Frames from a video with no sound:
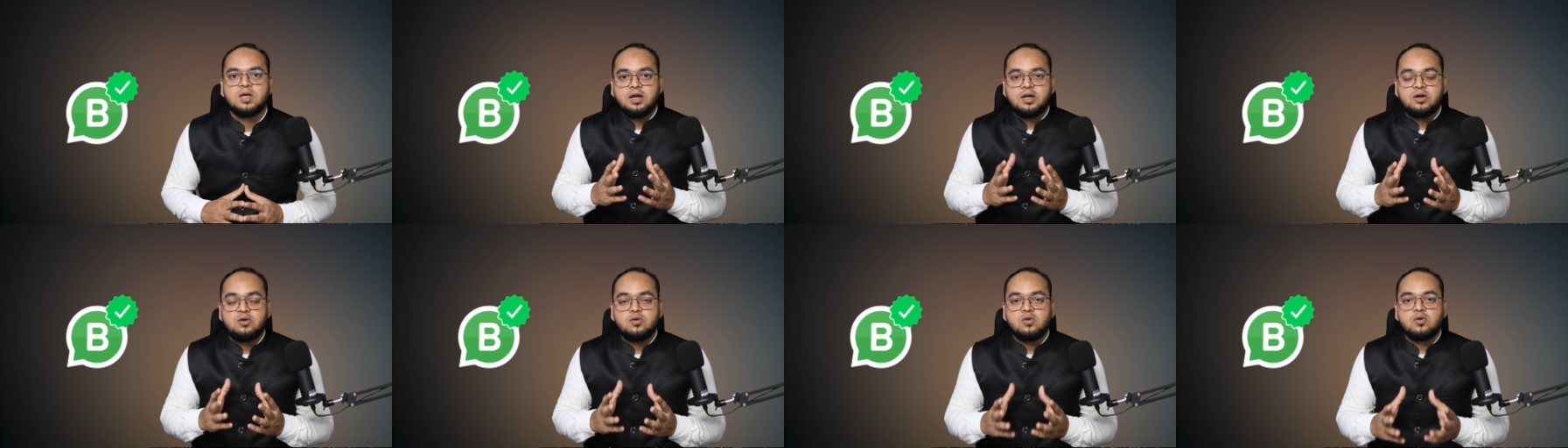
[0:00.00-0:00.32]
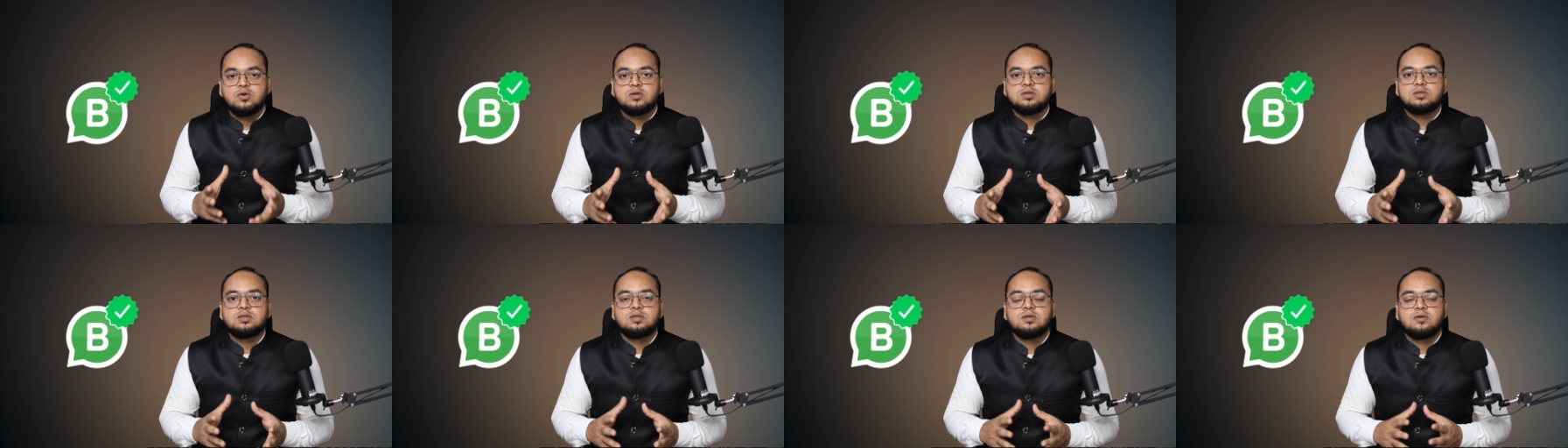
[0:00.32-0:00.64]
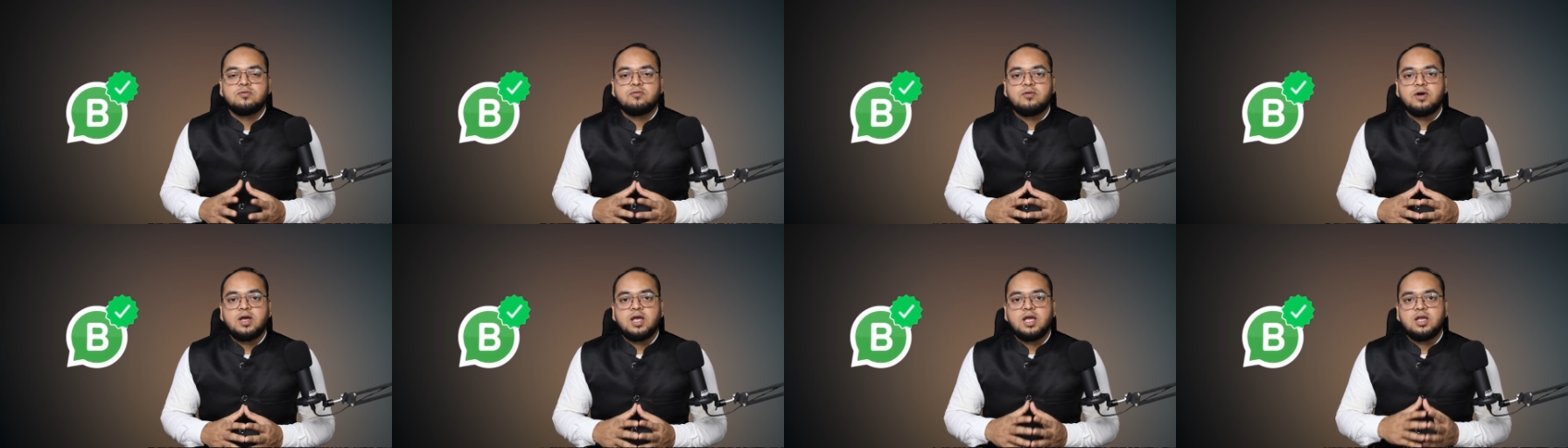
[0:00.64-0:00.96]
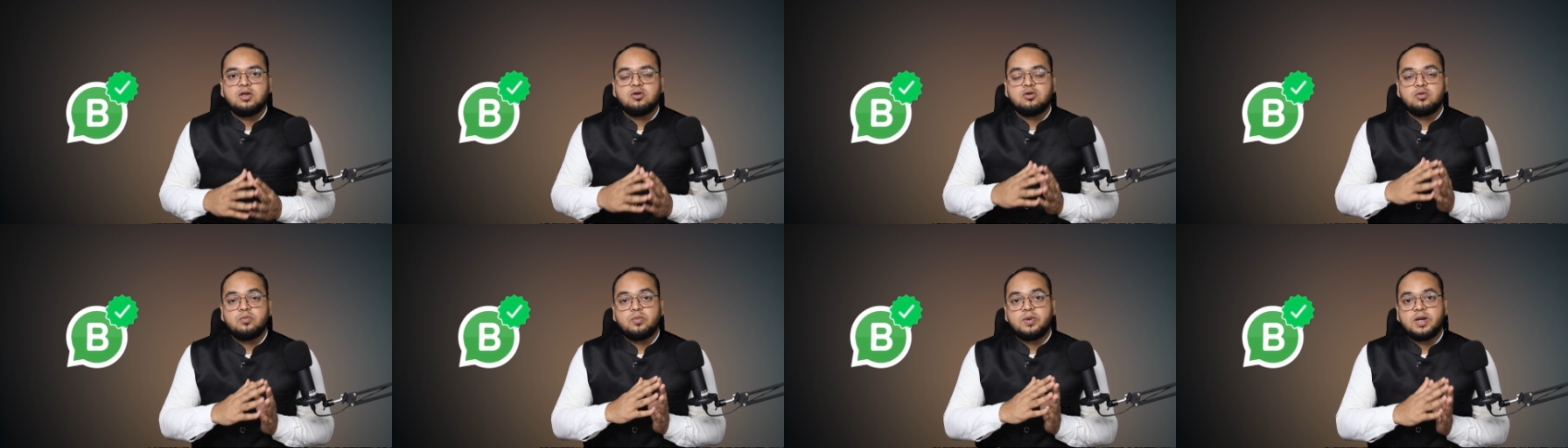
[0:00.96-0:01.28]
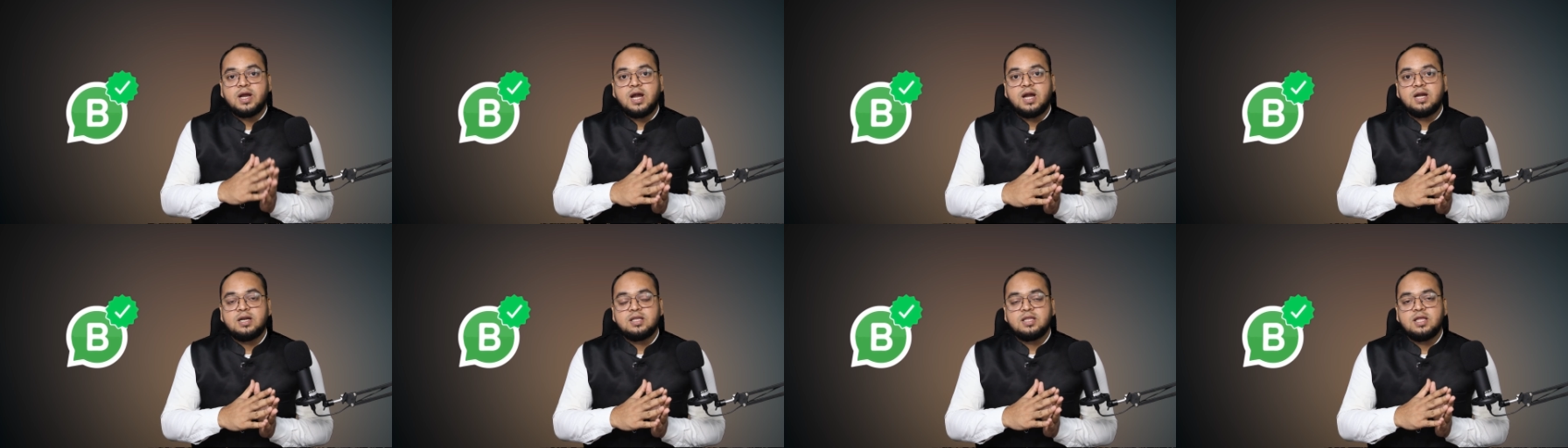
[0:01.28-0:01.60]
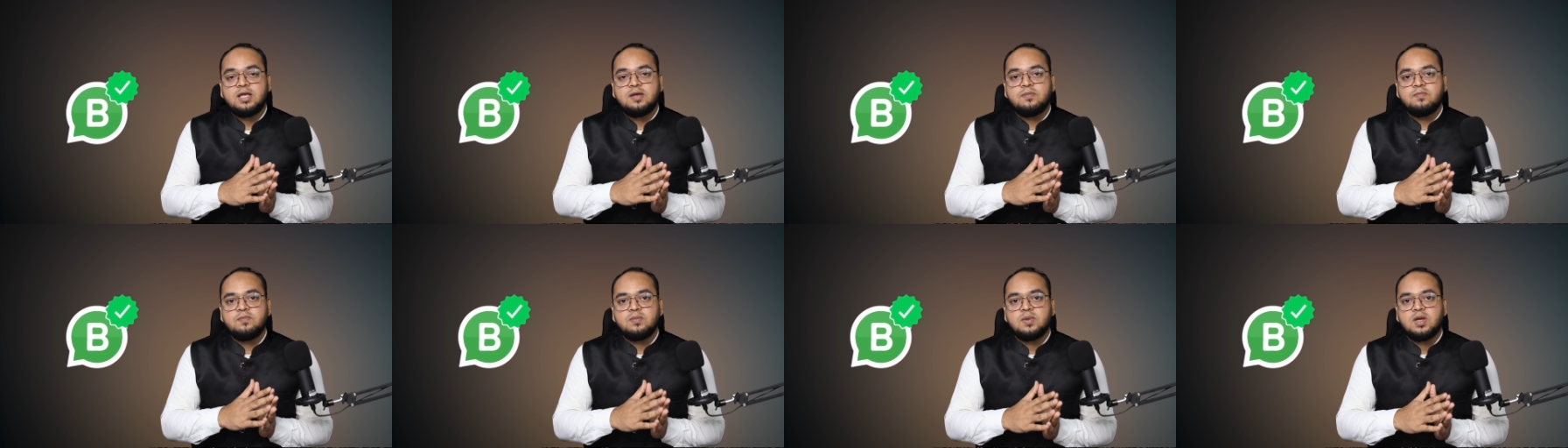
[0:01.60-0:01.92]
it goes via your brand
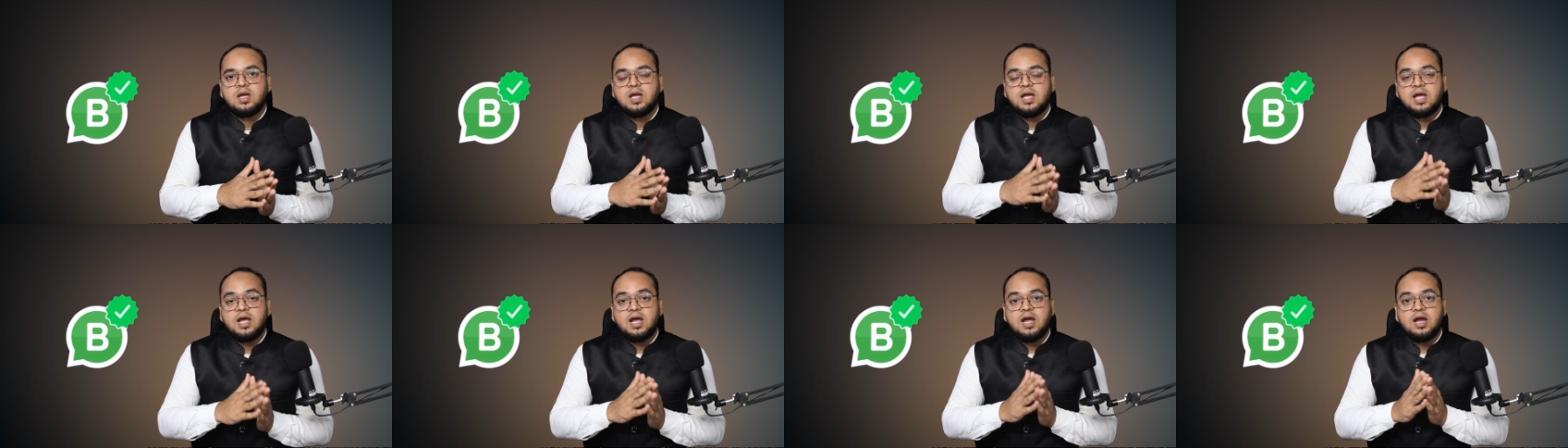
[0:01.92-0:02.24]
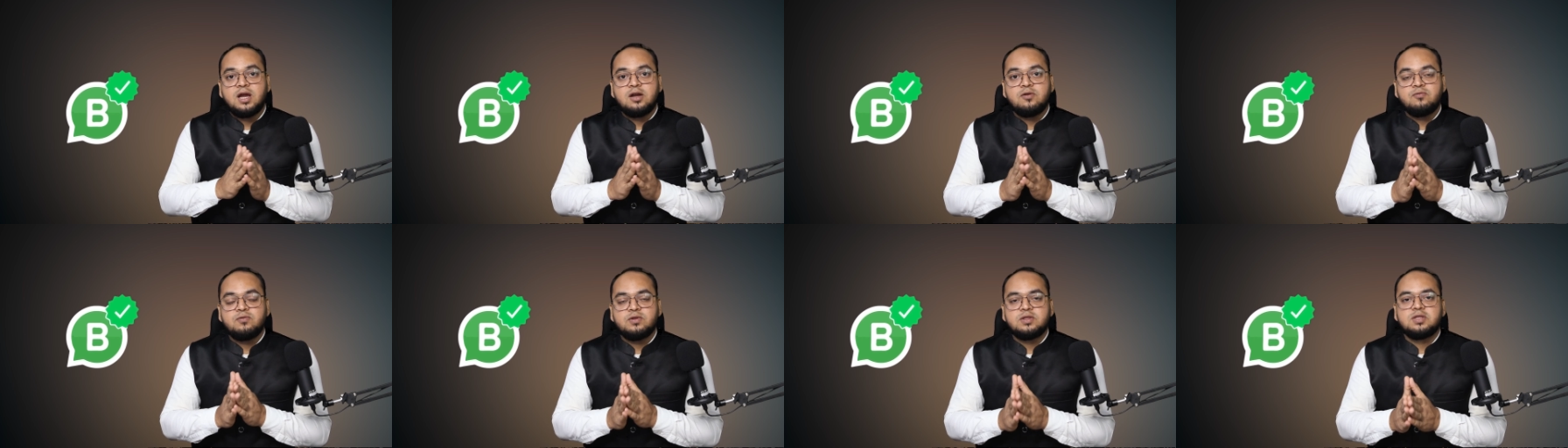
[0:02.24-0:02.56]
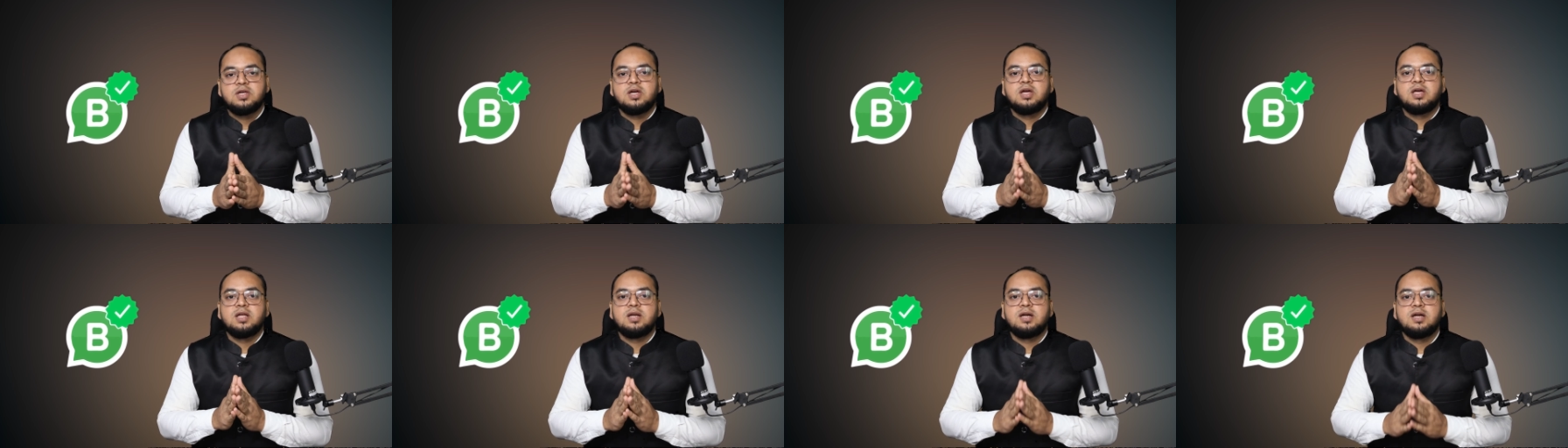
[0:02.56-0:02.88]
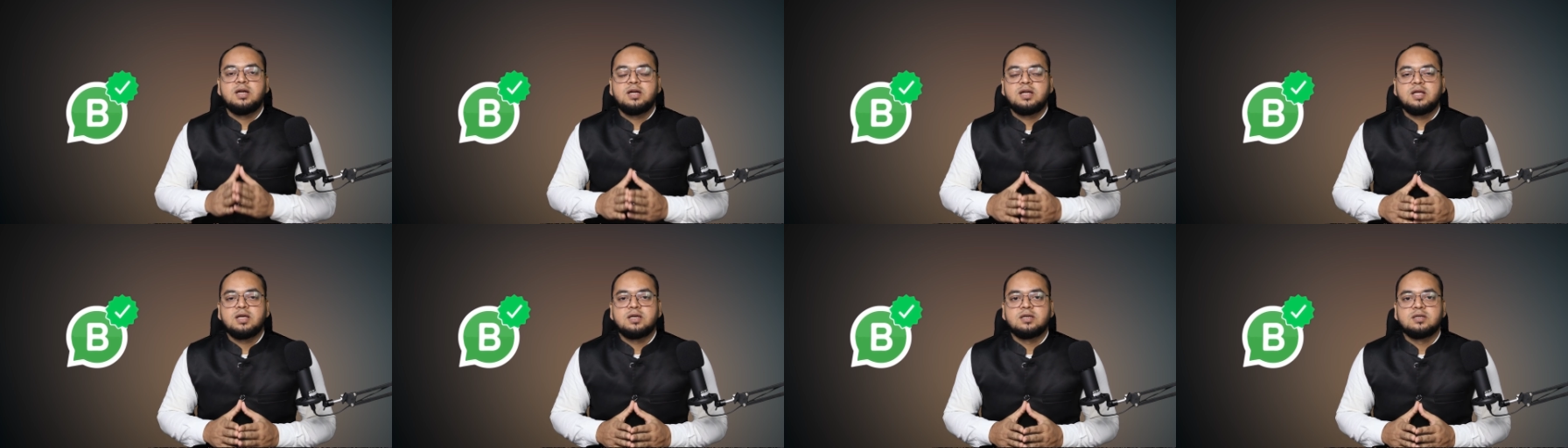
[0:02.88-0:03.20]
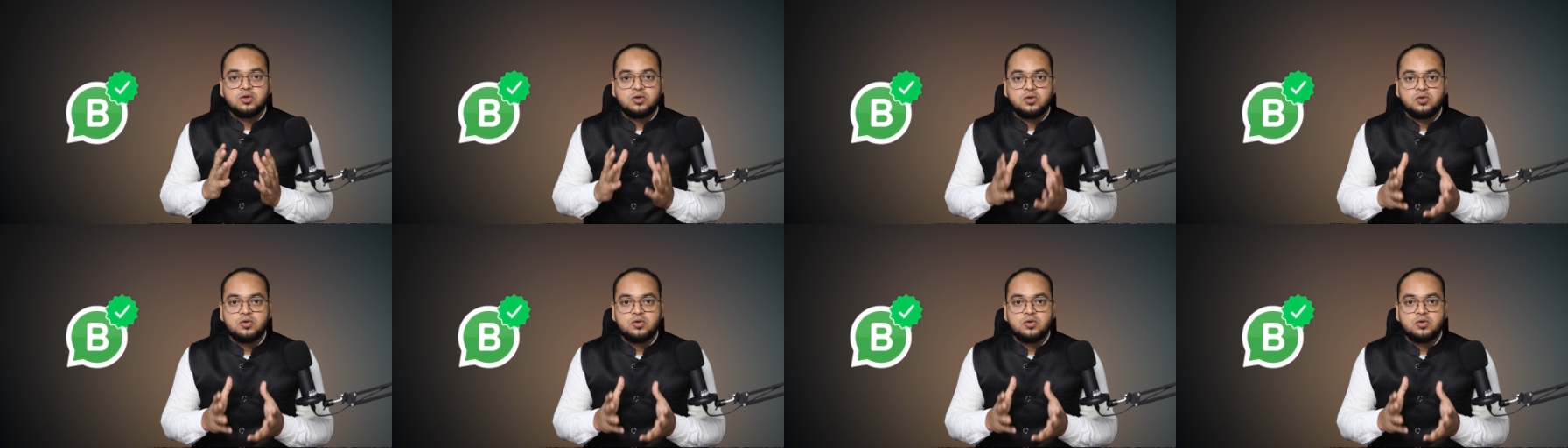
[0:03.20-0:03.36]
name and with the green tick. So